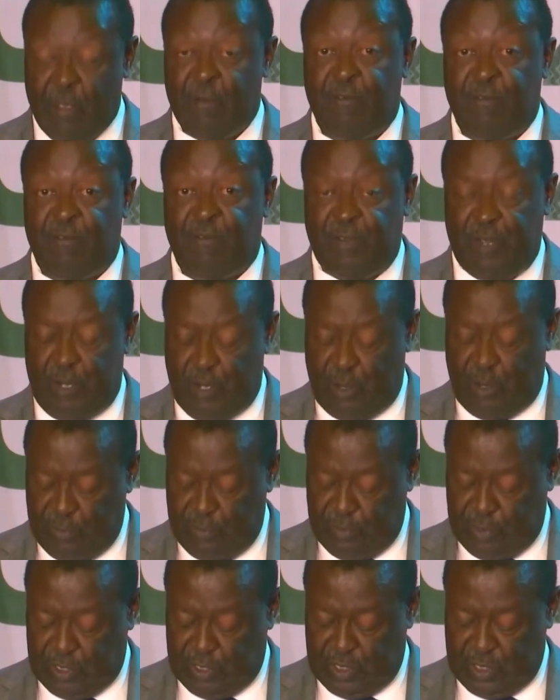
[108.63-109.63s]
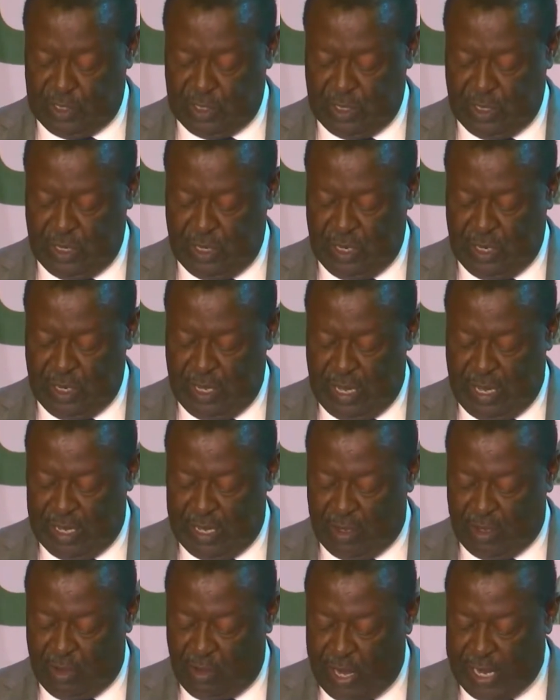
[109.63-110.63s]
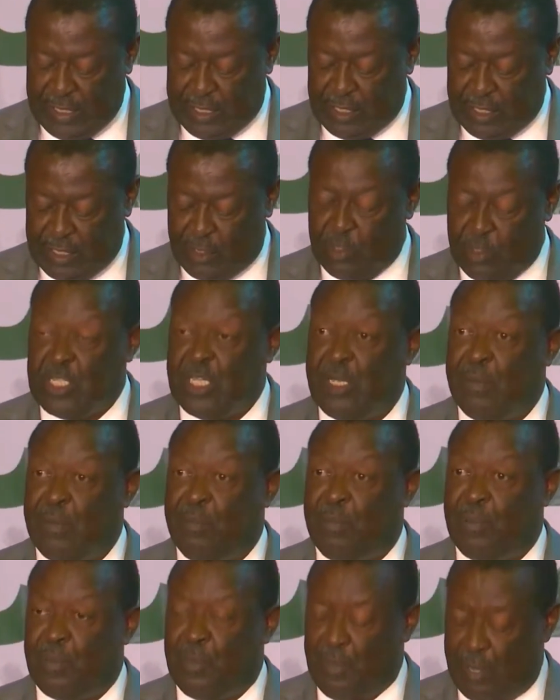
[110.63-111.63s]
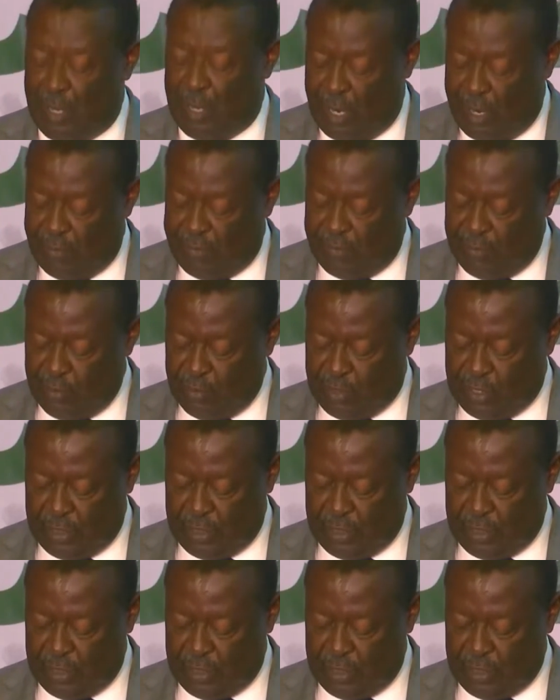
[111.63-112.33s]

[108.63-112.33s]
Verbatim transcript: freedoms, and right to shape our future.